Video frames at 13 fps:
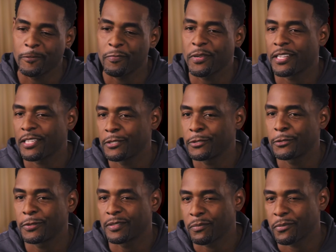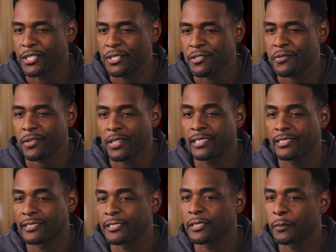Betty Lou and Preacher's
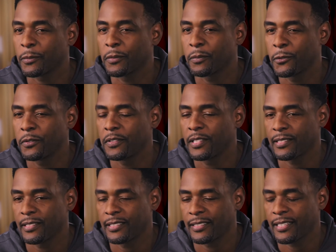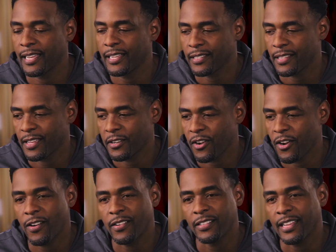relationship in the movie. I think it has a lot of
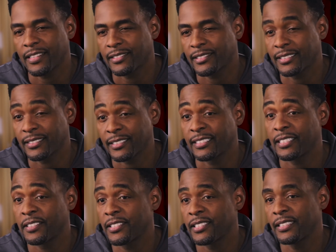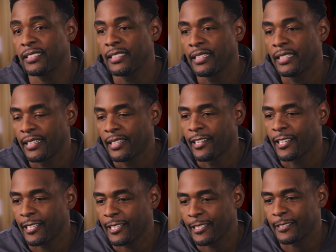heart, a lot of sensitivity,
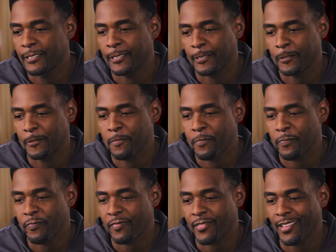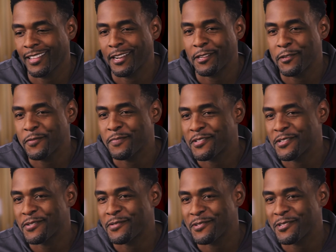and a lot of humor,
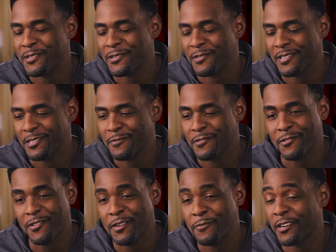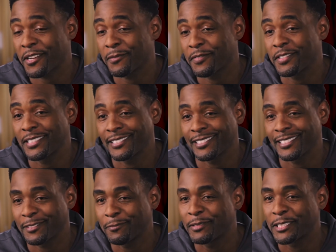too. So it was great working with
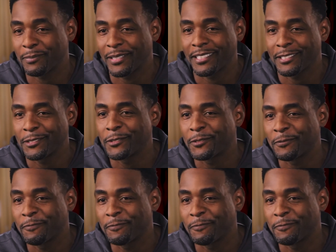Lisa, Miss Betty Lou.